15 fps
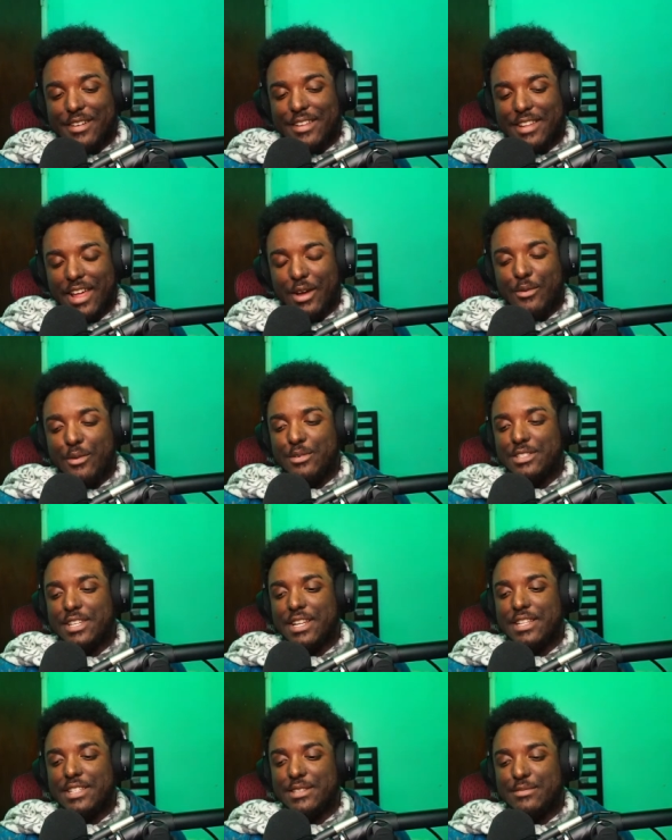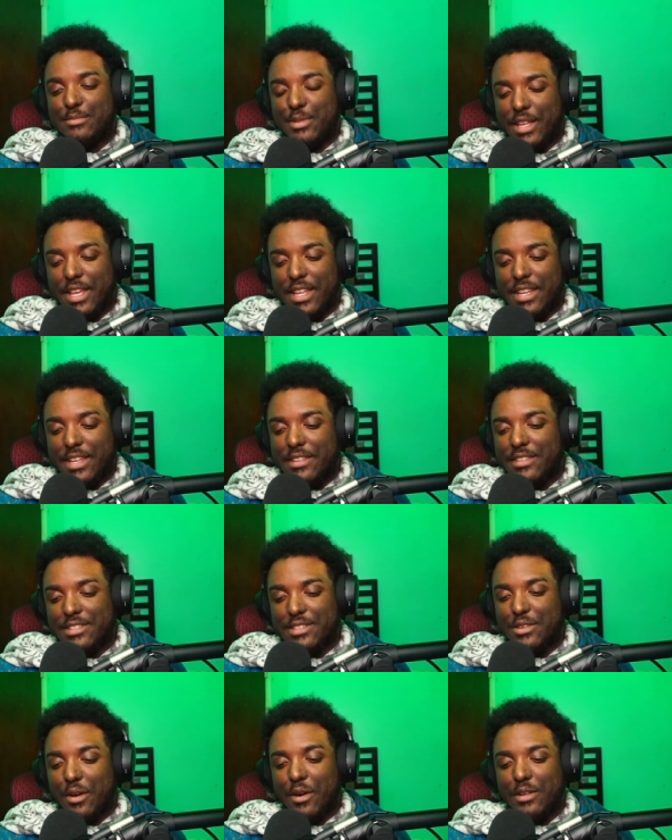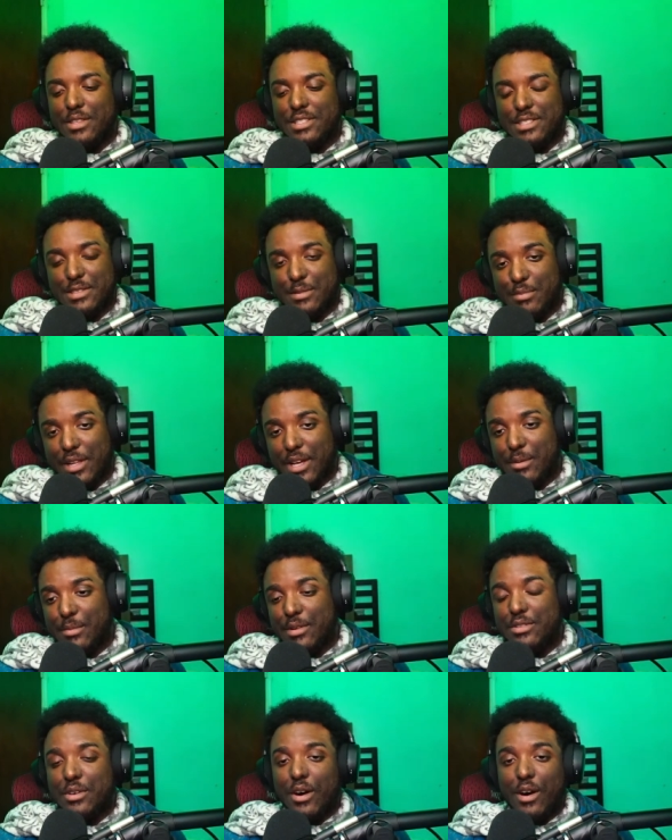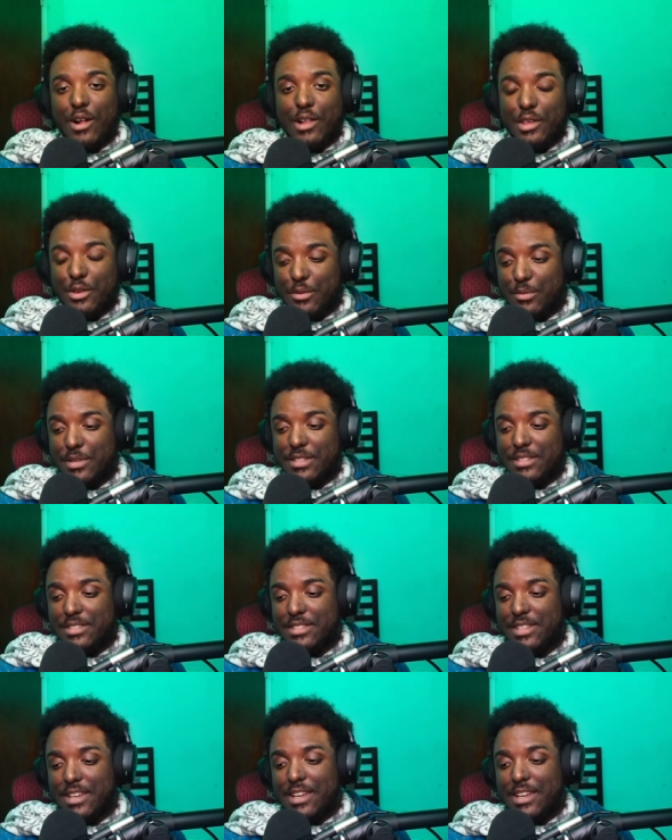like what was said in this beginning, this is all, this is applicable to all humans.